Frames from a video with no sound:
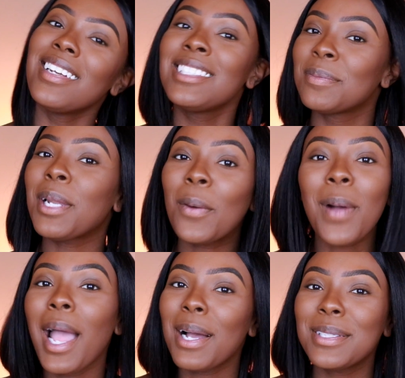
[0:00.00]
It's been a
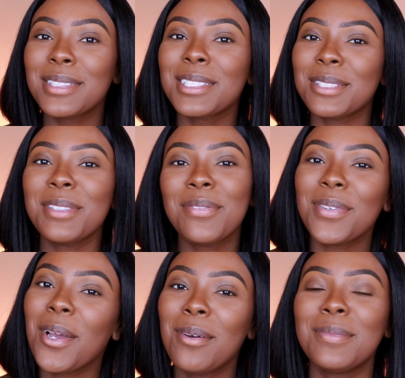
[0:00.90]
while since we
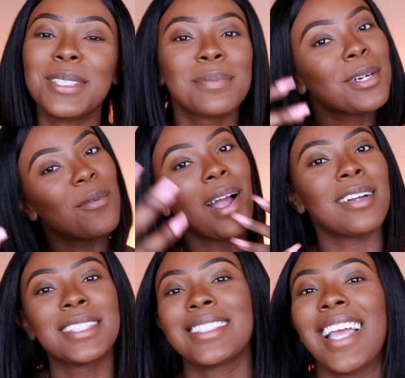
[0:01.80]
filmed. It's been a
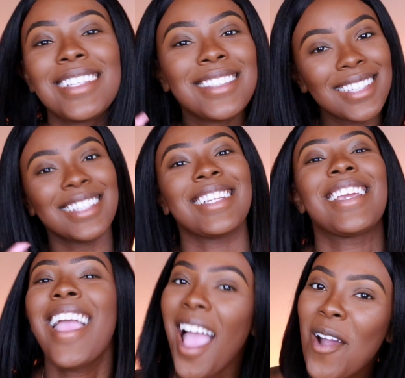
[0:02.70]
while since I had to look at the
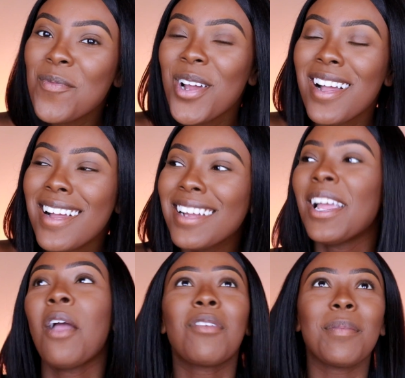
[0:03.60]
camera,
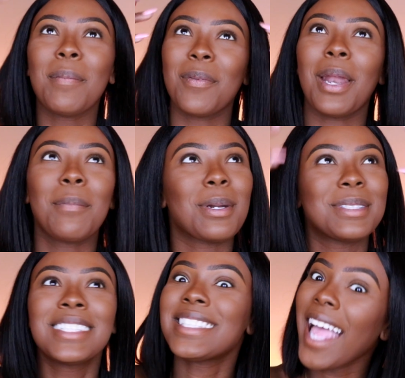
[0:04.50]
remember what I'm
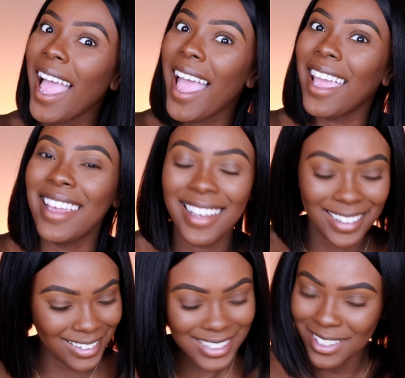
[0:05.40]
gonna say.
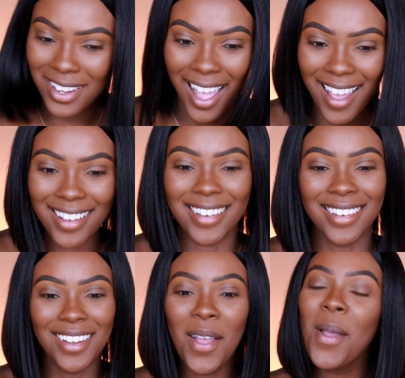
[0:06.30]
It's
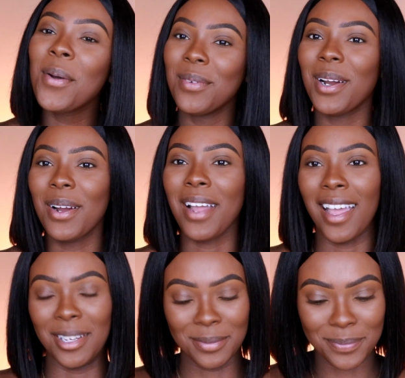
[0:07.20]
okay. We're
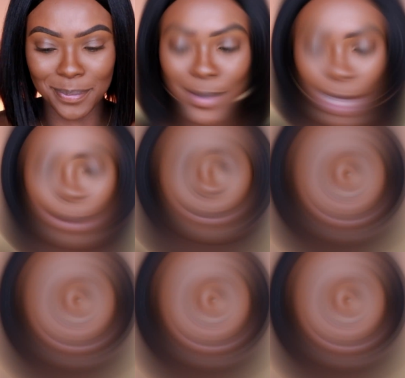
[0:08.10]
okay. Okay.